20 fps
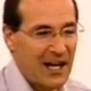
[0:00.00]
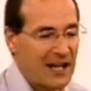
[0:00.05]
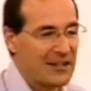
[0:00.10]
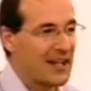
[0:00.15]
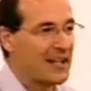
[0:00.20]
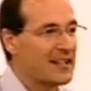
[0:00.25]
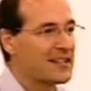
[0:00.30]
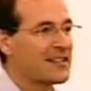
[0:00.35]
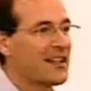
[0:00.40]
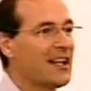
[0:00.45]

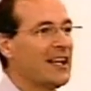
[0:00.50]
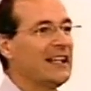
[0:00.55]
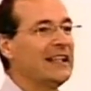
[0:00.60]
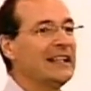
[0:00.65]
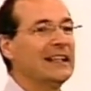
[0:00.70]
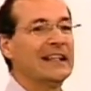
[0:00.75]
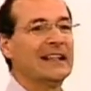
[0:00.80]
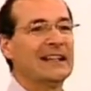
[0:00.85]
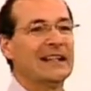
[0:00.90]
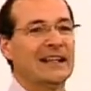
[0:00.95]
And they
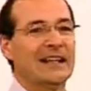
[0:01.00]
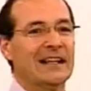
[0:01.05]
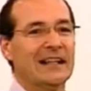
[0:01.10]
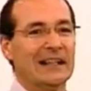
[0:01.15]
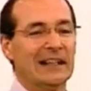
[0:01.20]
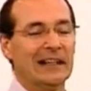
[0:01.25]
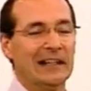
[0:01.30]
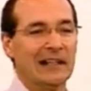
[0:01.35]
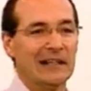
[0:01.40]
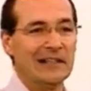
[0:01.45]
say,
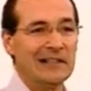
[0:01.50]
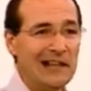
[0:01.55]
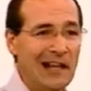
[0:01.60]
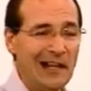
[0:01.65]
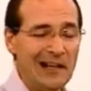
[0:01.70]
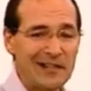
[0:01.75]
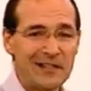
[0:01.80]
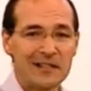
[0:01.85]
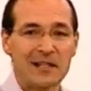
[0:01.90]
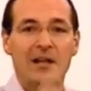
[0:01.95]

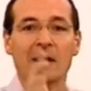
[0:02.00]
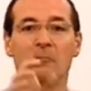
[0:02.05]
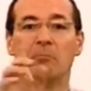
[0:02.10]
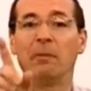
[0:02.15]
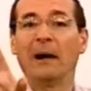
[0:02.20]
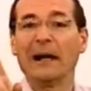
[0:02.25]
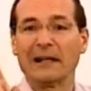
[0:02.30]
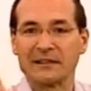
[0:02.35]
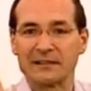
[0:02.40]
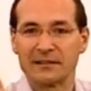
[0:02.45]
yes,
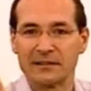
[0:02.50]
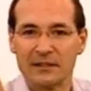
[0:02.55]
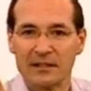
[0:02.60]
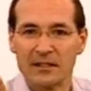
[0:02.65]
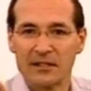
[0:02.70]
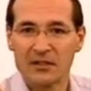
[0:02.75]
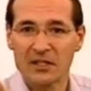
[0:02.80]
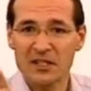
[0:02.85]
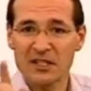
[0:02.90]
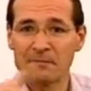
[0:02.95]
but
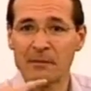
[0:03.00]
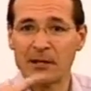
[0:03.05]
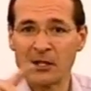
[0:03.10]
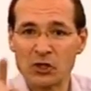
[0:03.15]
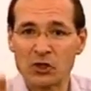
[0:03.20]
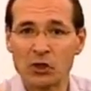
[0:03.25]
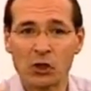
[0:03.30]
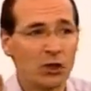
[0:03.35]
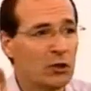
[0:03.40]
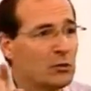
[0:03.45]
just
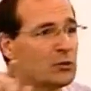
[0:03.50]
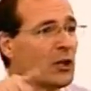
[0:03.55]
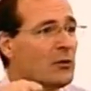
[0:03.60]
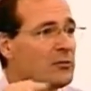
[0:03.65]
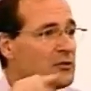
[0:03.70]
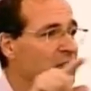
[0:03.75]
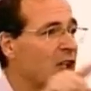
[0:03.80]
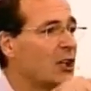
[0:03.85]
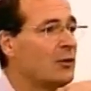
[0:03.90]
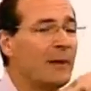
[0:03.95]
make sure you
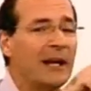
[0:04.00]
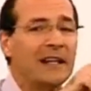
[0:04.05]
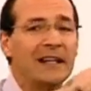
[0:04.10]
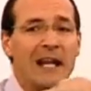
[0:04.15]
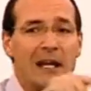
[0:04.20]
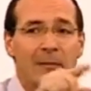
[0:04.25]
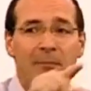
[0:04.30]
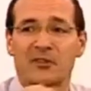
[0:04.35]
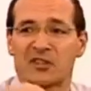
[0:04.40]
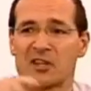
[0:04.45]
don't tell my
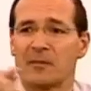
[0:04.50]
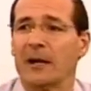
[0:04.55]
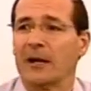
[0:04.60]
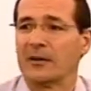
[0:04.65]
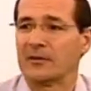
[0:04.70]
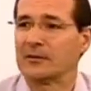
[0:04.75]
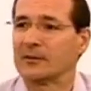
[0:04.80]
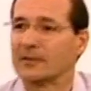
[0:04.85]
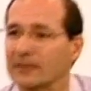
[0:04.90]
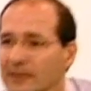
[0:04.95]
neighbors about